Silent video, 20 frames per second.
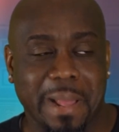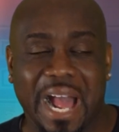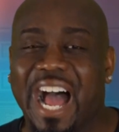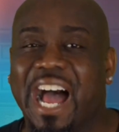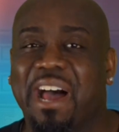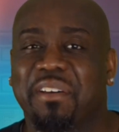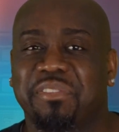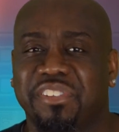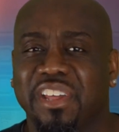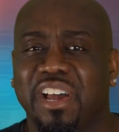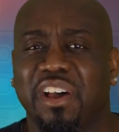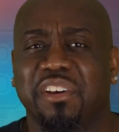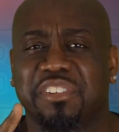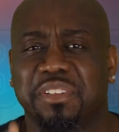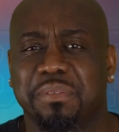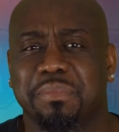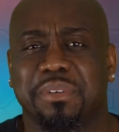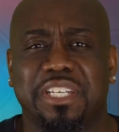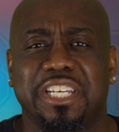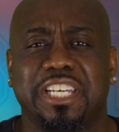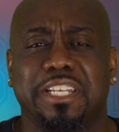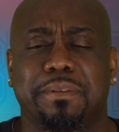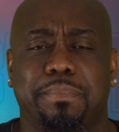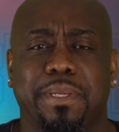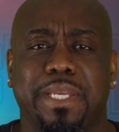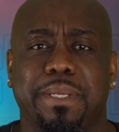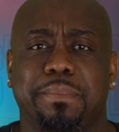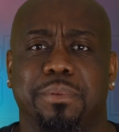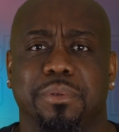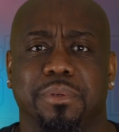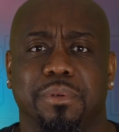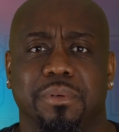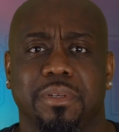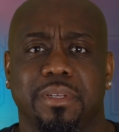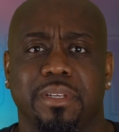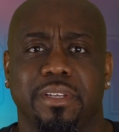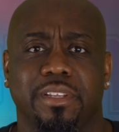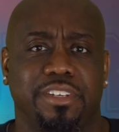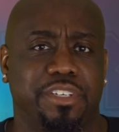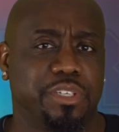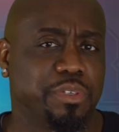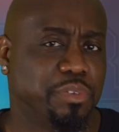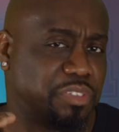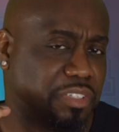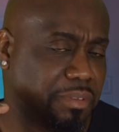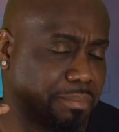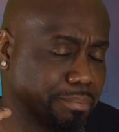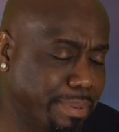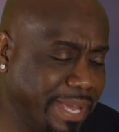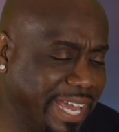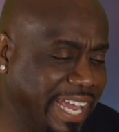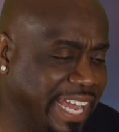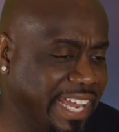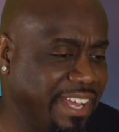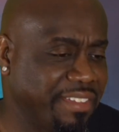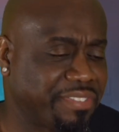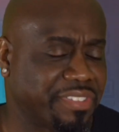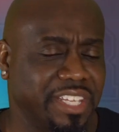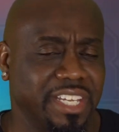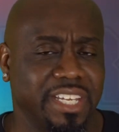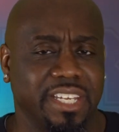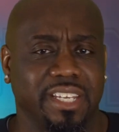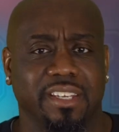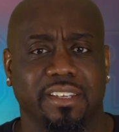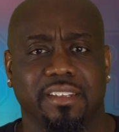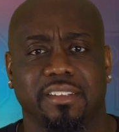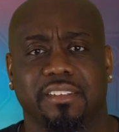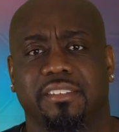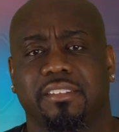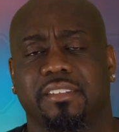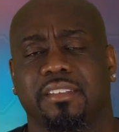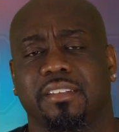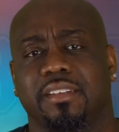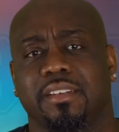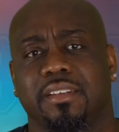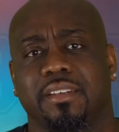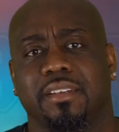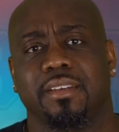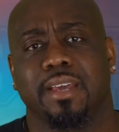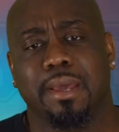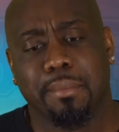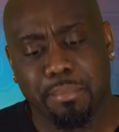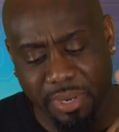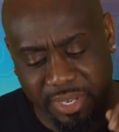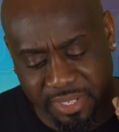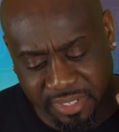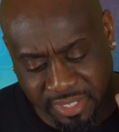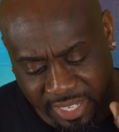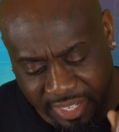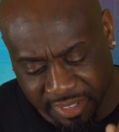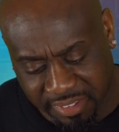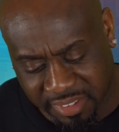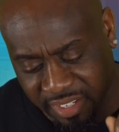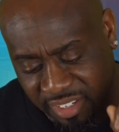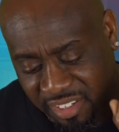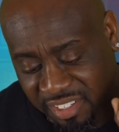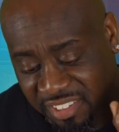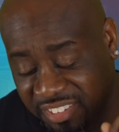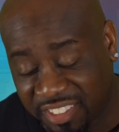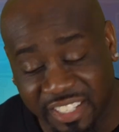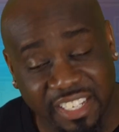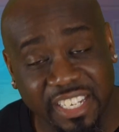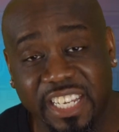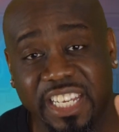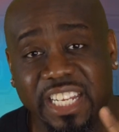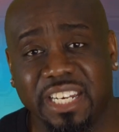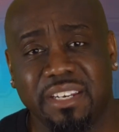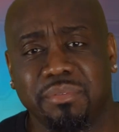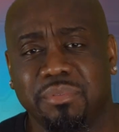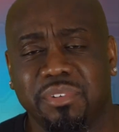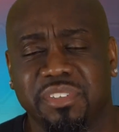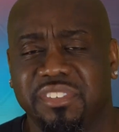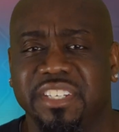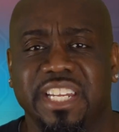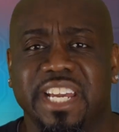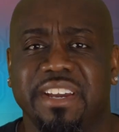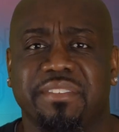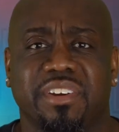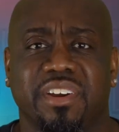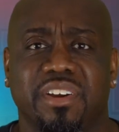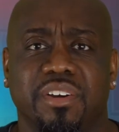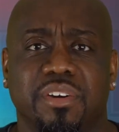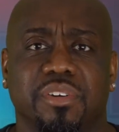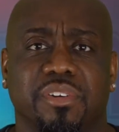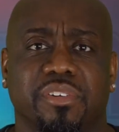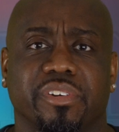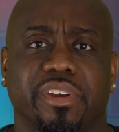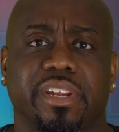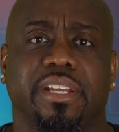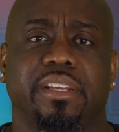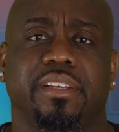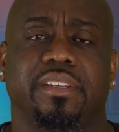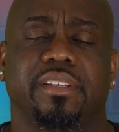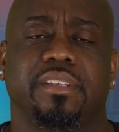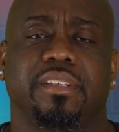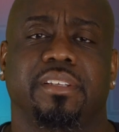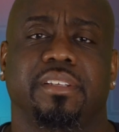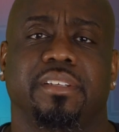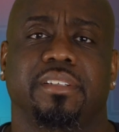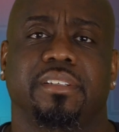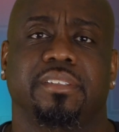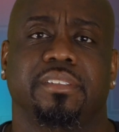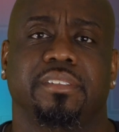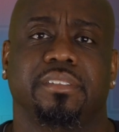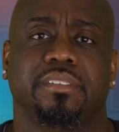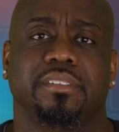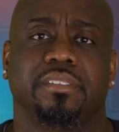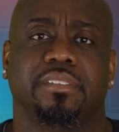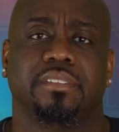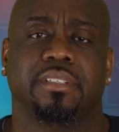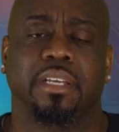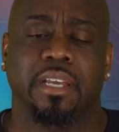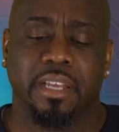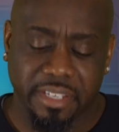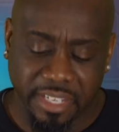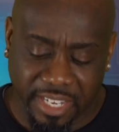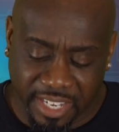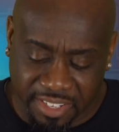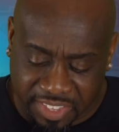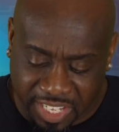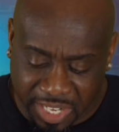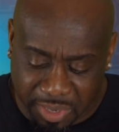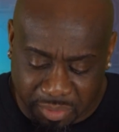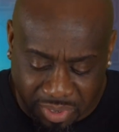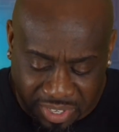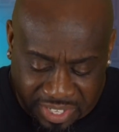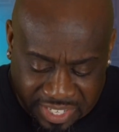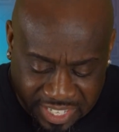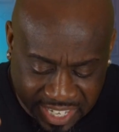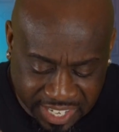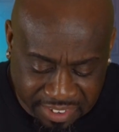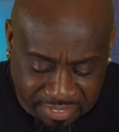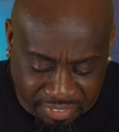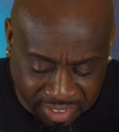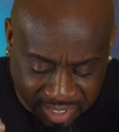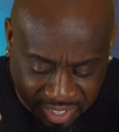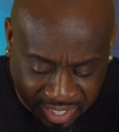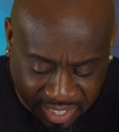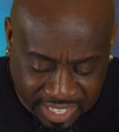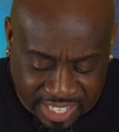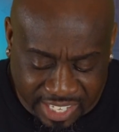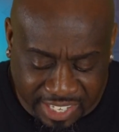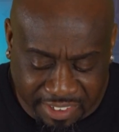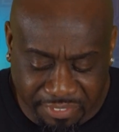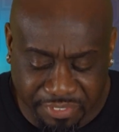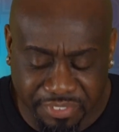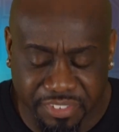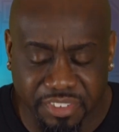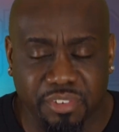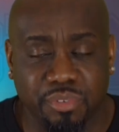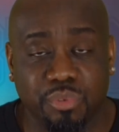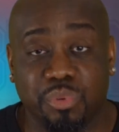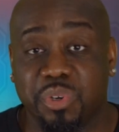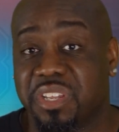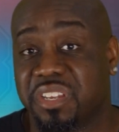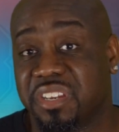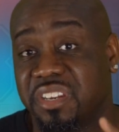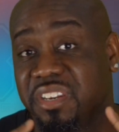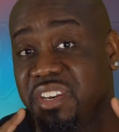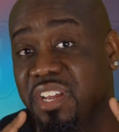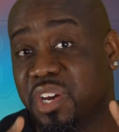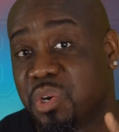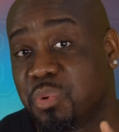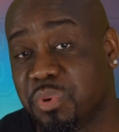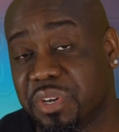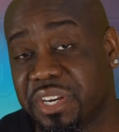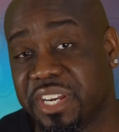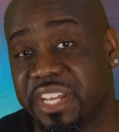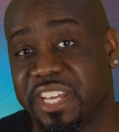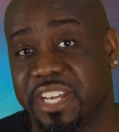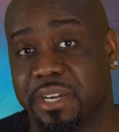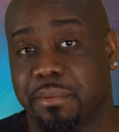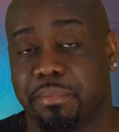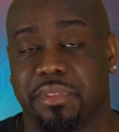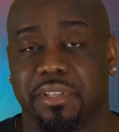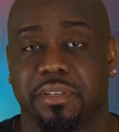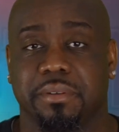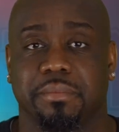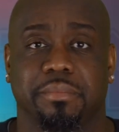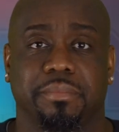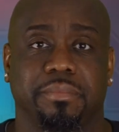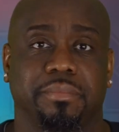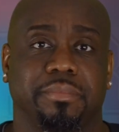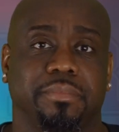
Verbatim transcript: I saw some good people do some bad things, but yet their seed was never hungry. Yet they were never left with no one to help them.